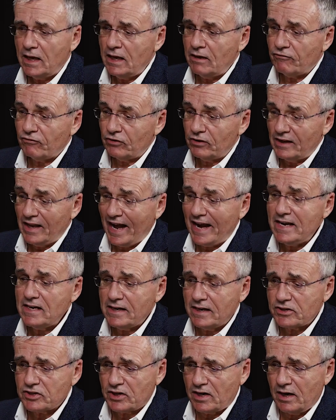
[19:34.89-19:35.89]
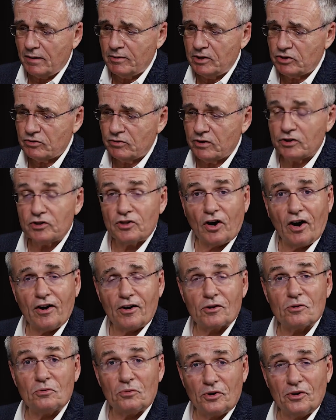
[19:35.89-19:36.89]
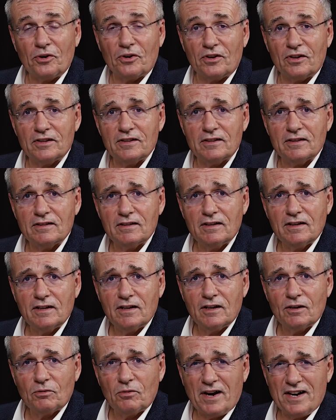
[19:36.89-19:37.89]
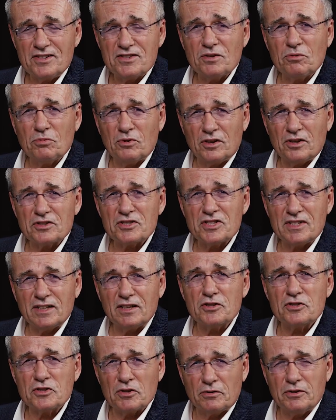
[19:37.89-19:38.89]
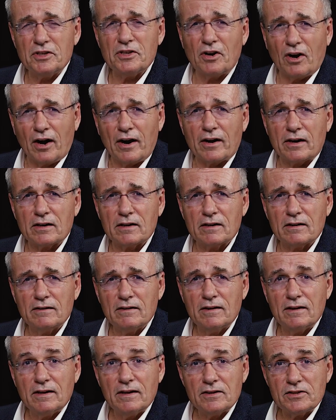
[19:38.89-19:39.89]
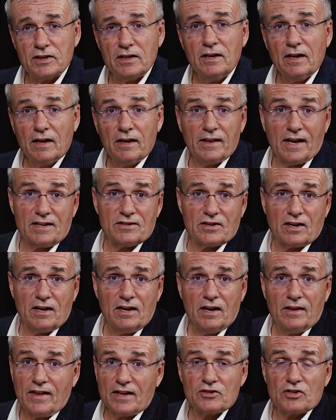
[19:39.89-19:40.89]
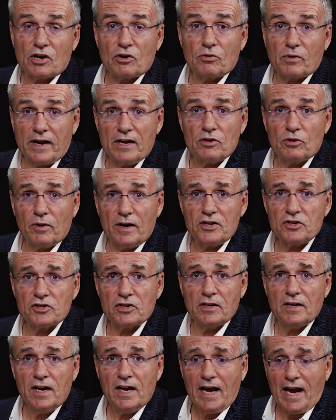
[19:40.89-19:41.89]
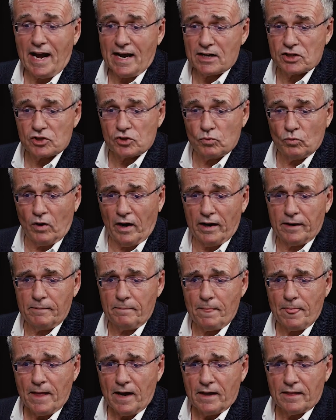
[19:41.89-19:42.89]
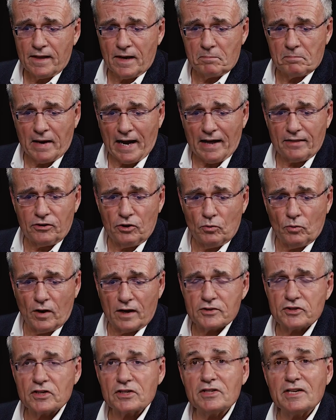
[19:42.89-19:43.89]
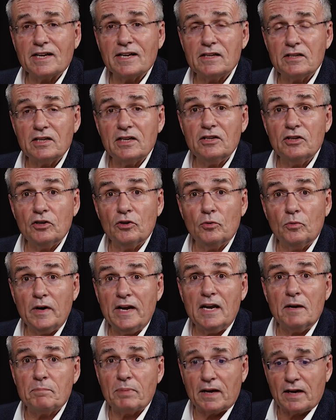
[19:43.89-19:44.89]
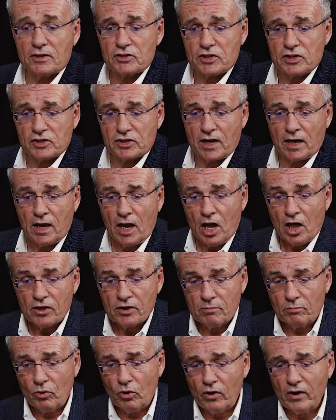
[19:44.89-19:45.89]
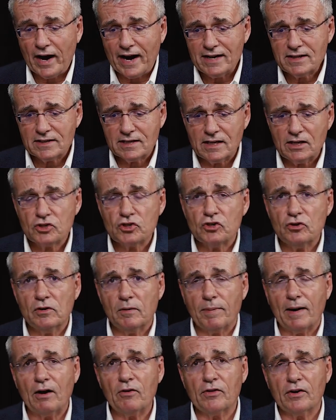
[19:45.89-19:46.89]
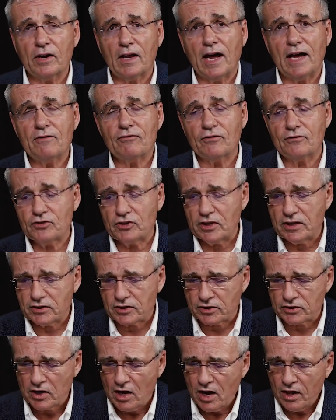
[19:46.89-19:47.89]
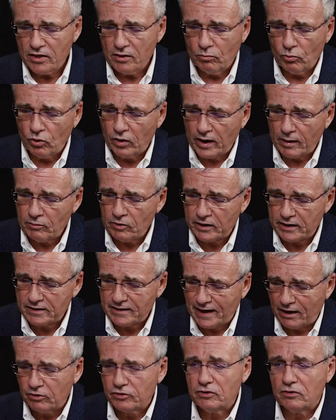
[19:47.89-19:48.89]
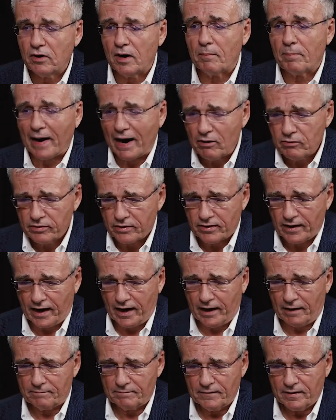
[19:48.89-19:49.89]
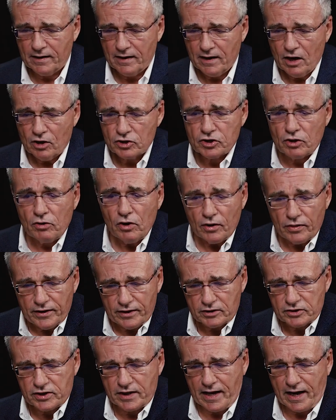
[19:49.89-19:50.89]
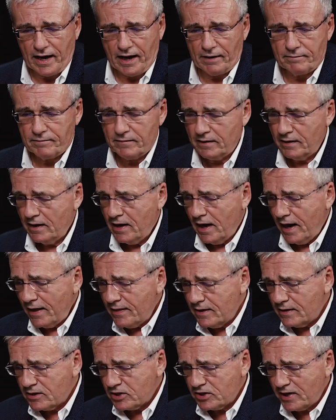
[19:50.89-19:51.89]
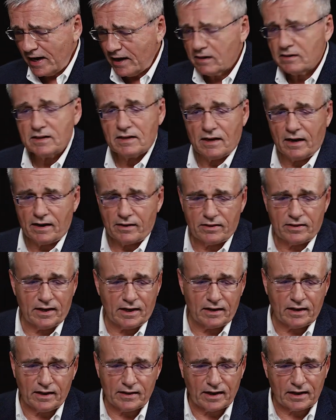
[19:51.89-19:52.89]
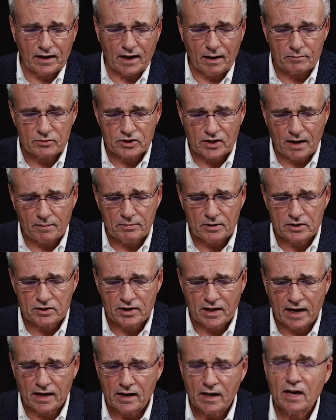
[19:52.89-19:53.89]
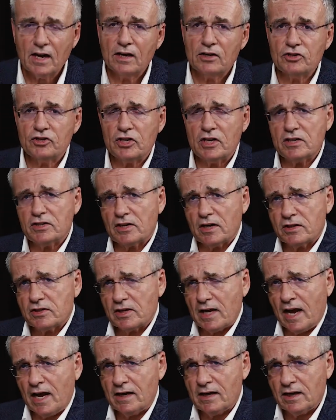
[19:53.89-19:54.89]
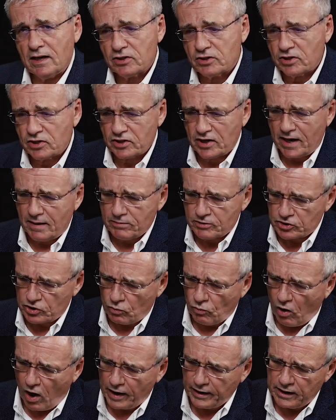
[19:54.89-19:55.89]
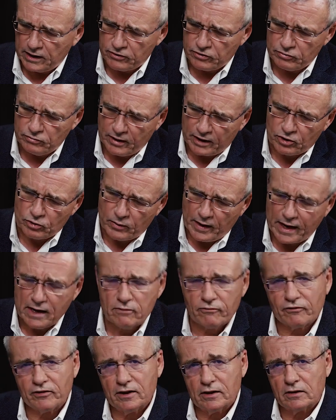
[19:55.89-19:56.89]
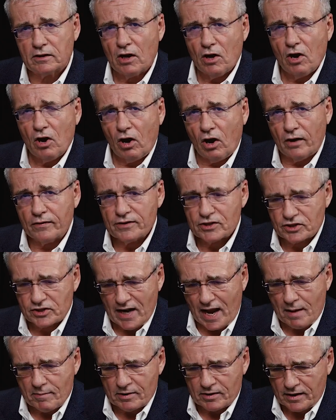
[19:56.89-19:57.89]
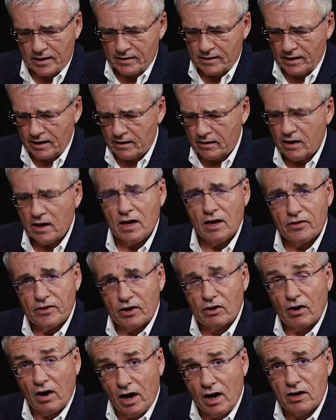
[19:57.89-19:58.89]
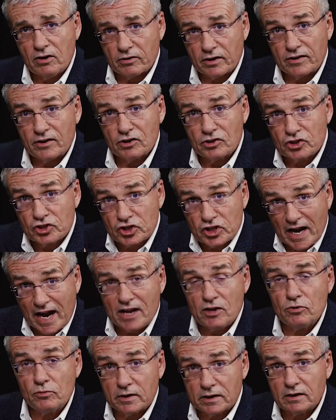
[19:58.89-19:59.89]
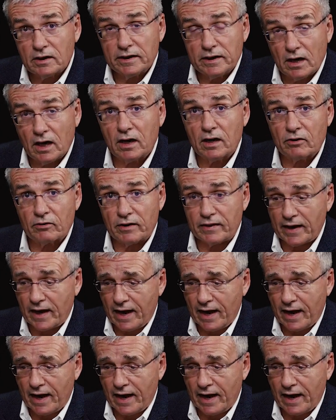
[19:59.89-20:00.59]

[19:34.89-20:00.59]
If light has come into a dark world, why is the world still so dark? See, that's a great question, and it's one that Matthew wants us to continue to read, because he said, the more I teach you about the life of Jesus, the more I'm going to tell you about that. So there's that. And then the second thing that comes up is that Jesus and his disciples are walking through a grain field on the Sabbath, and they're hungry. They're genuinely hungry.